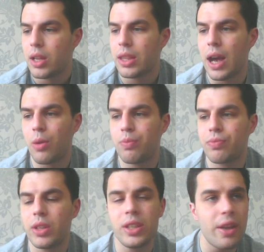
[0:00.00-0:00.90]
Now,
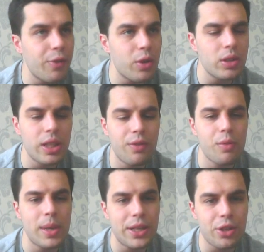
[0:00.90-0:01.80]
the difficulty
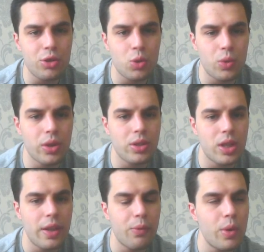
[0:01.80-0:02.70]
for Billy Joe
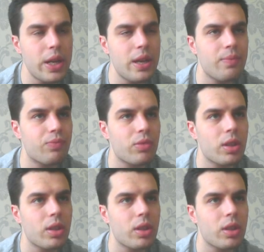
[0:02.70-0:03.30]
Saunders, if we